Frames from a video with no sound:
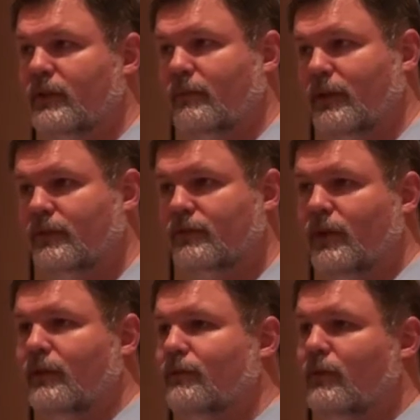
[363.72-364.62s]
how to make the
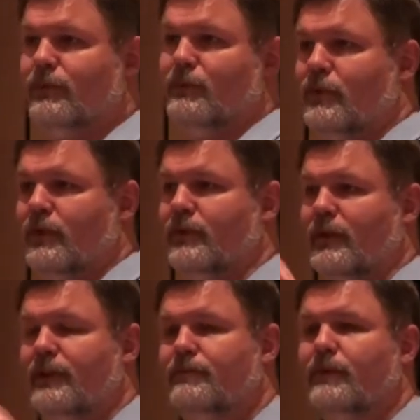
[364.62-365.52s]
screens, forms, reports, and
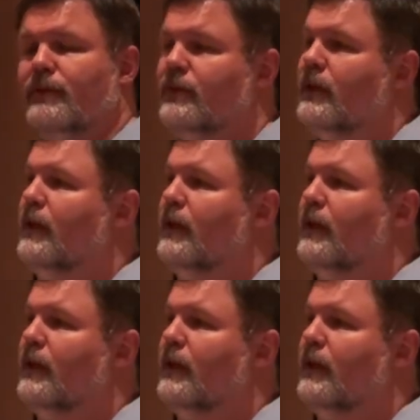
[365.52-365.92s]
dashboards,